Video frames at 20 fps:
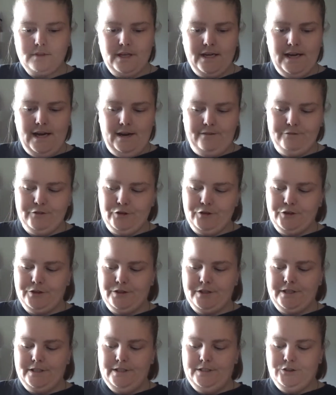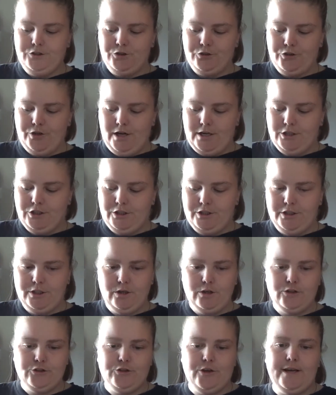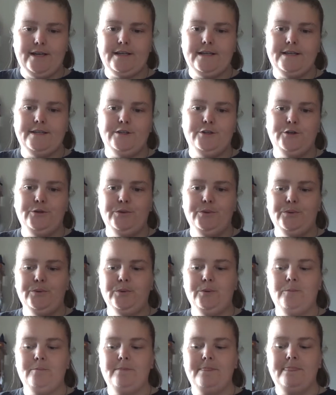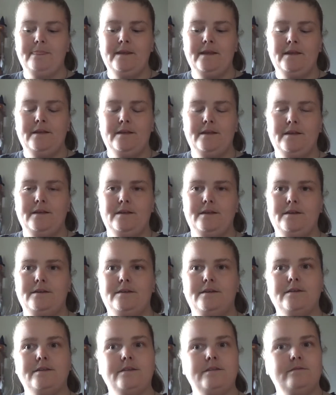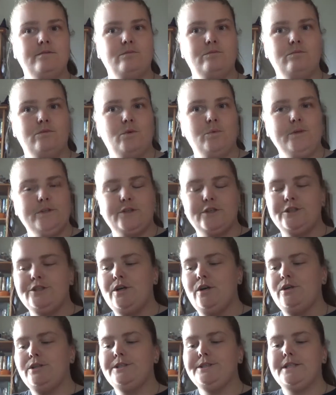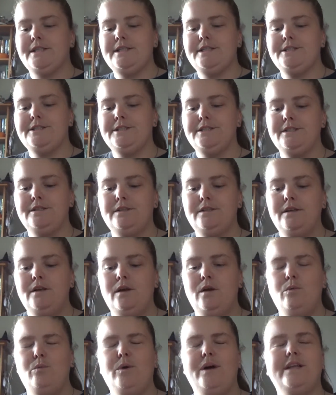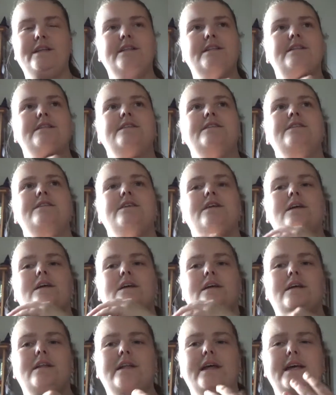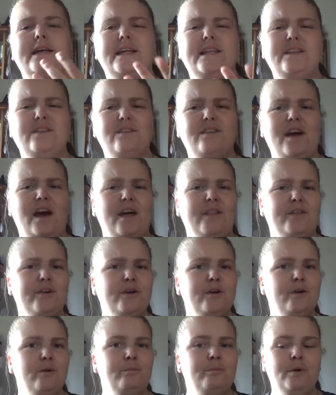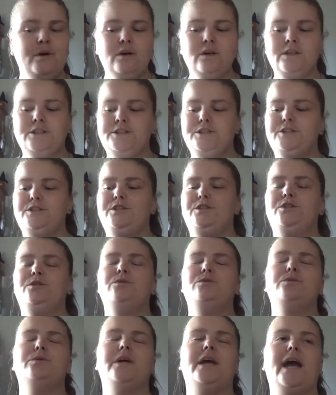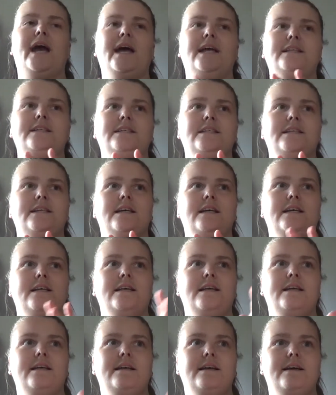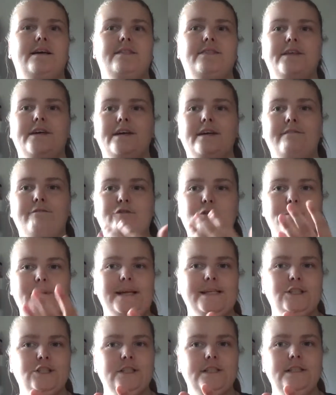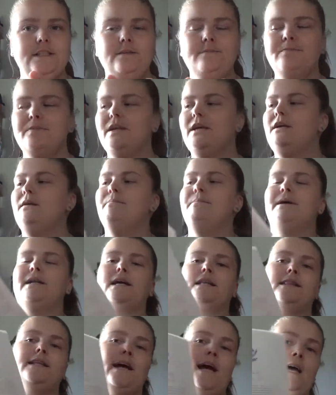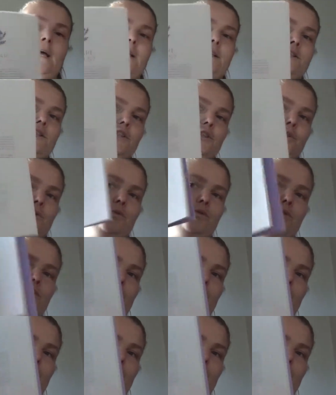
after the introduction, it goes straight into the winter solstice when like in other books you get the information but at the end you